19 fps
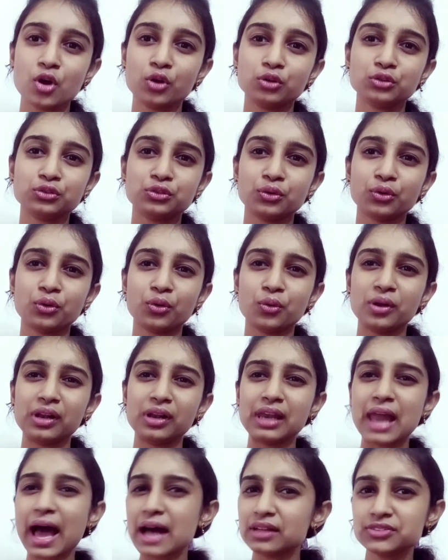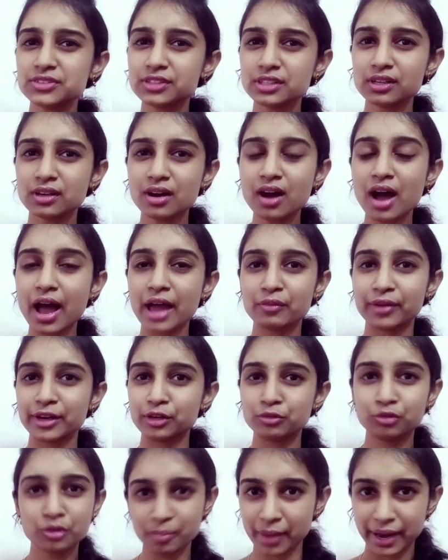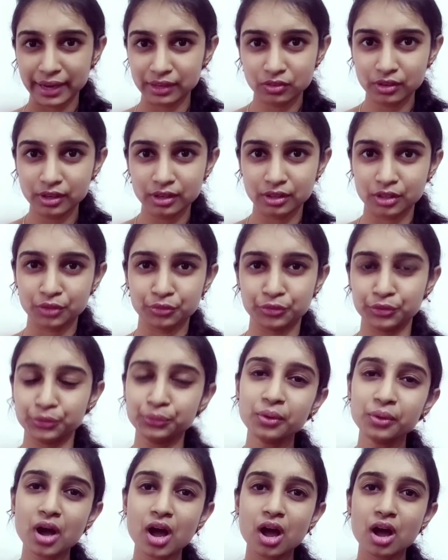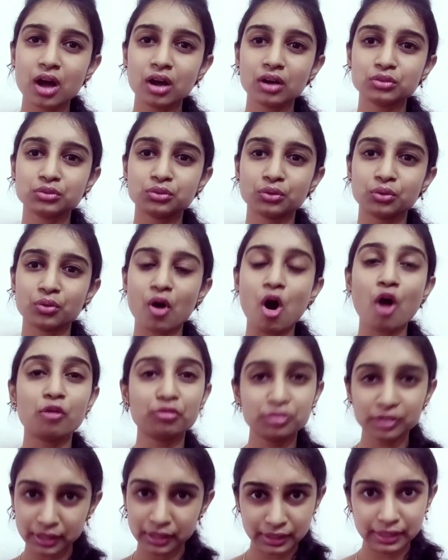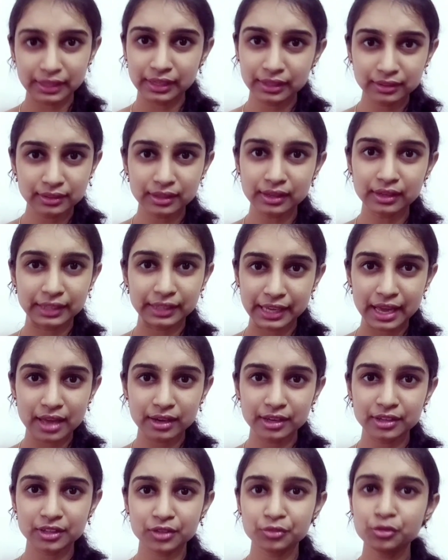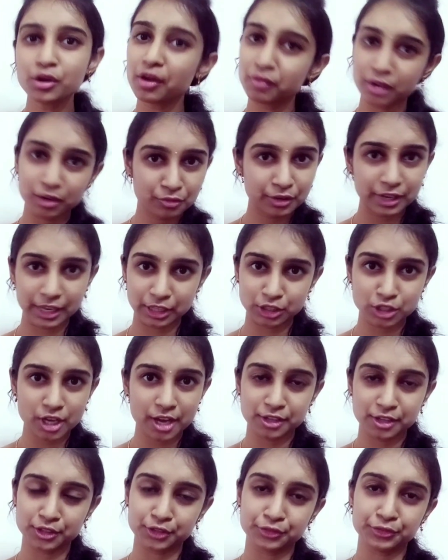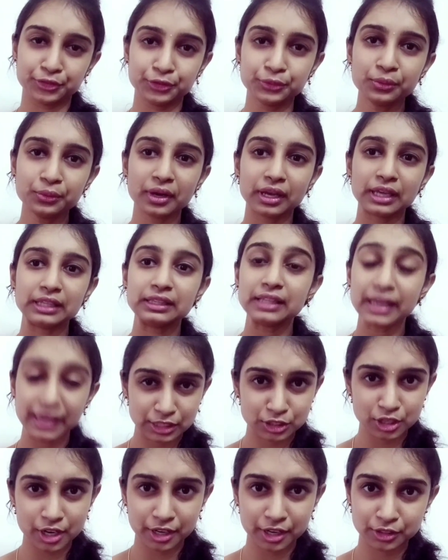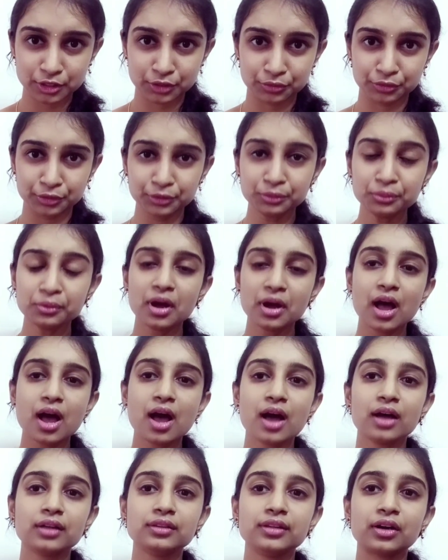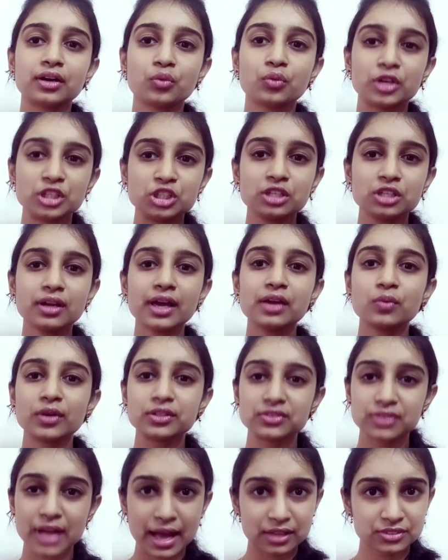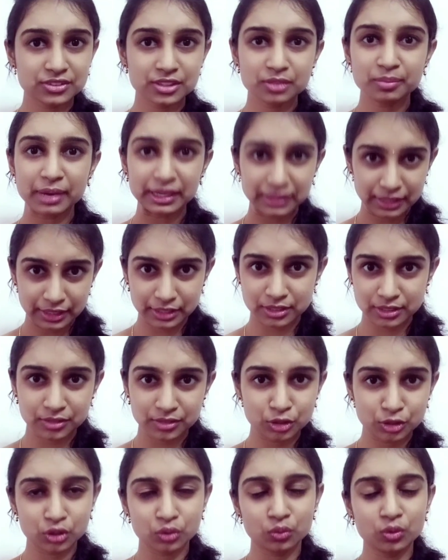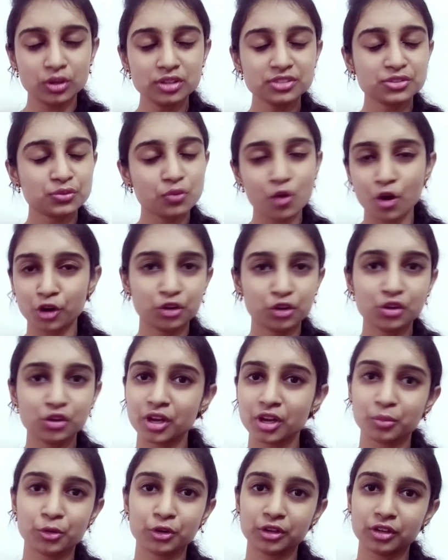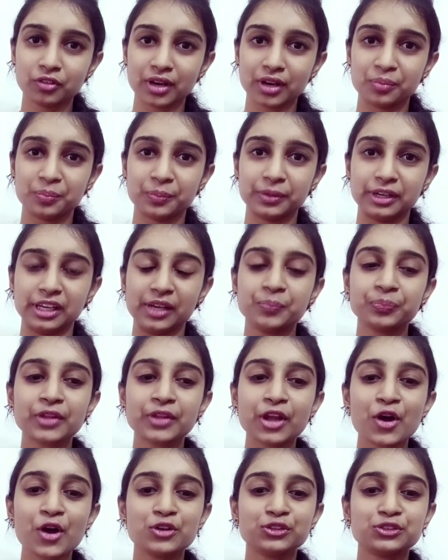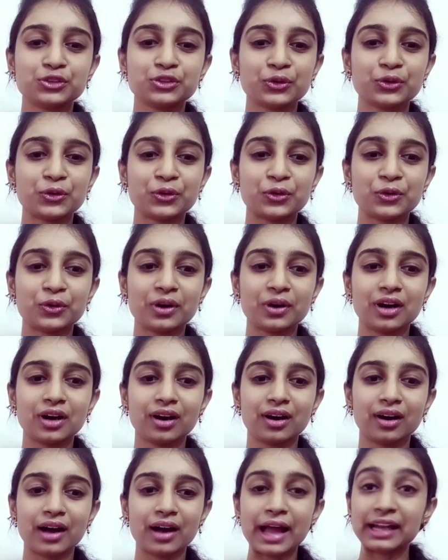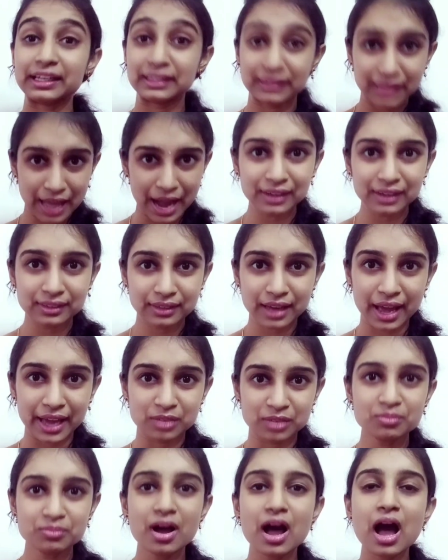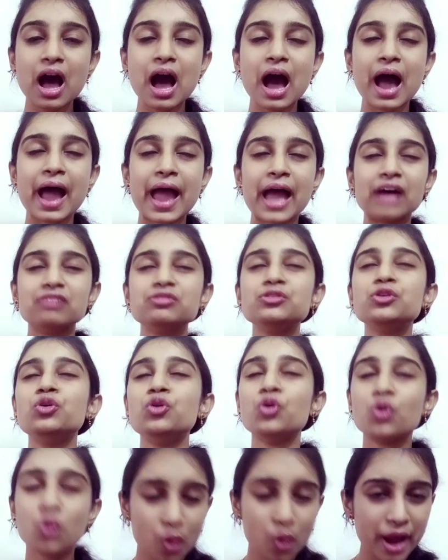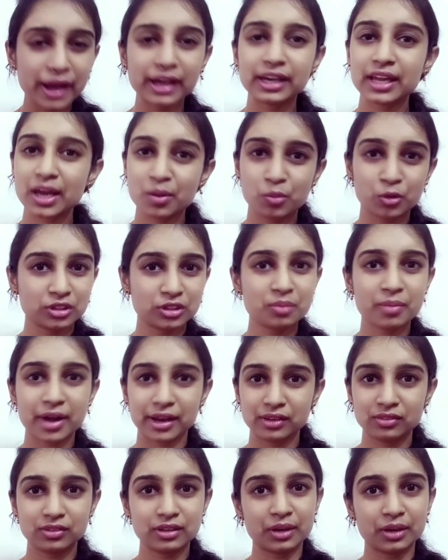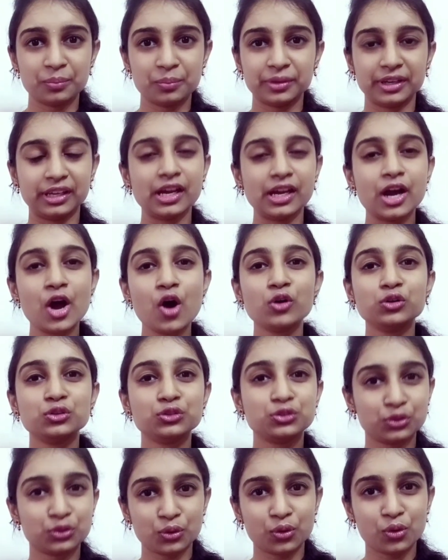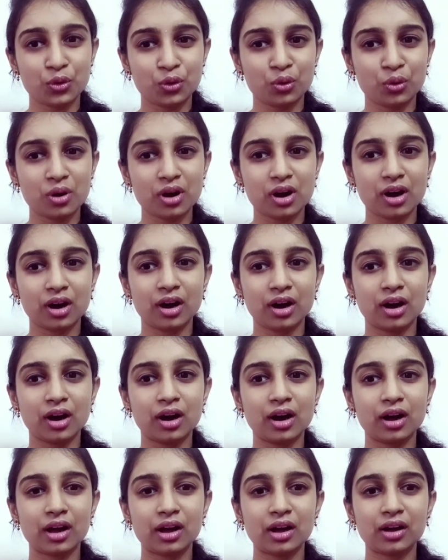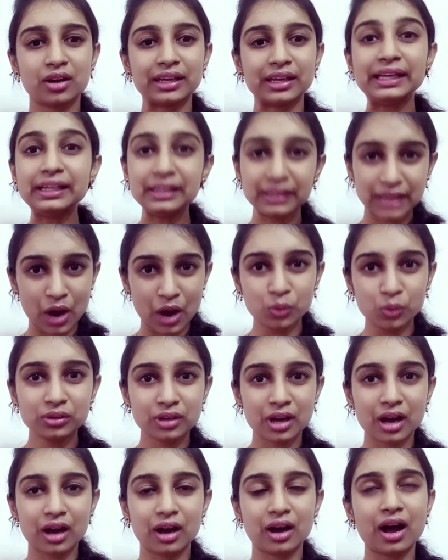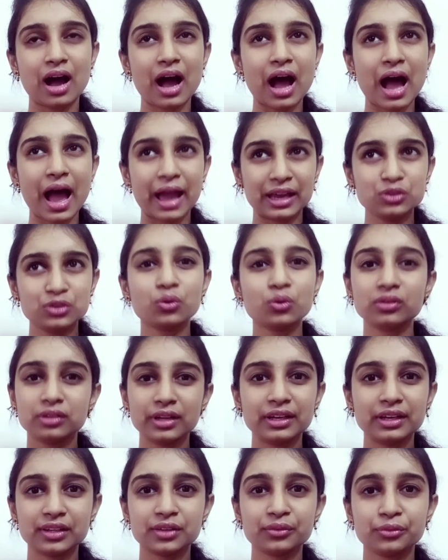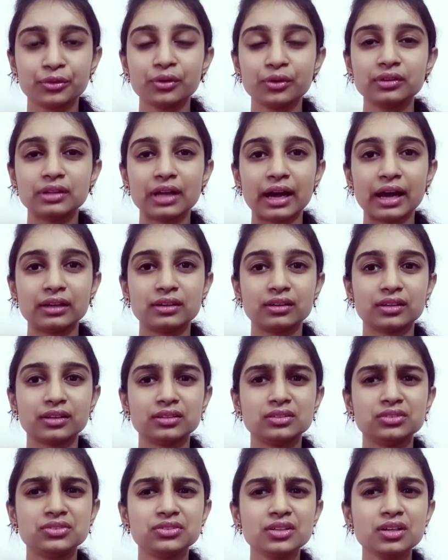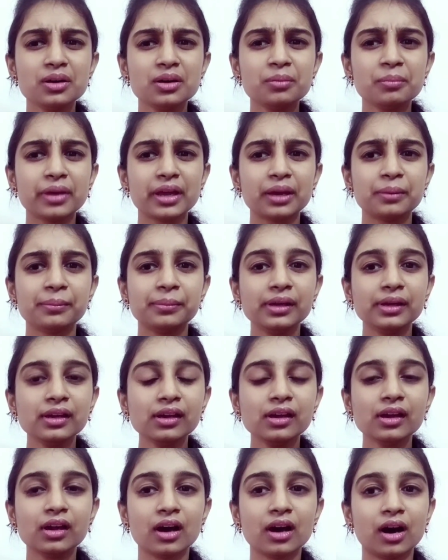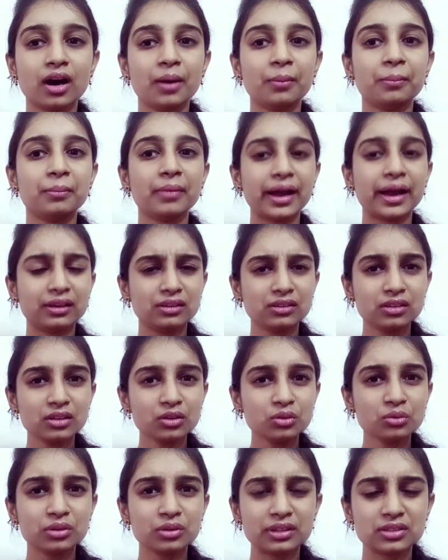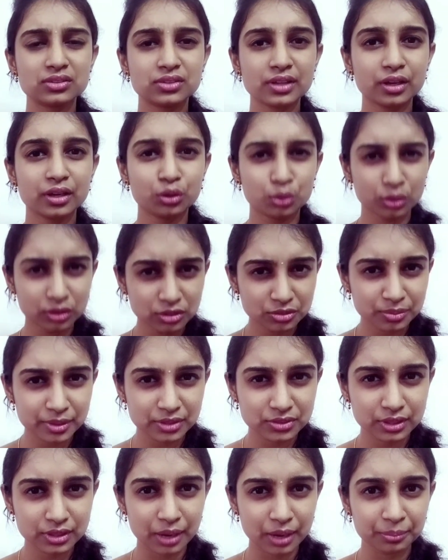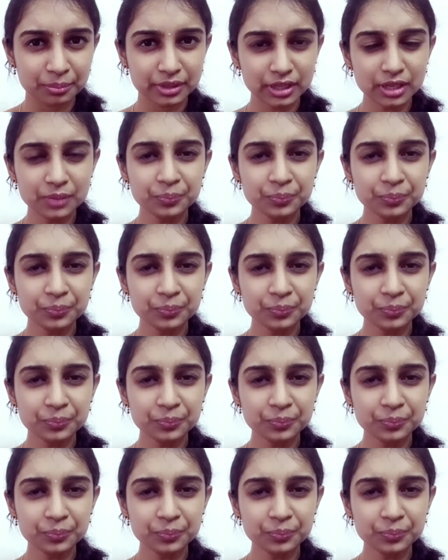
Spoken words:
So last year I went for Mindtree interview. So after clearing the TR interview, I went for HR interview. In the HR interview, the question I was asked by the interviewer was, what do you know about our company? So at that time I have no idea about the Mindtree company. So in doubt, I told the interviewer that, sir, maybe Mindtree is a US based company.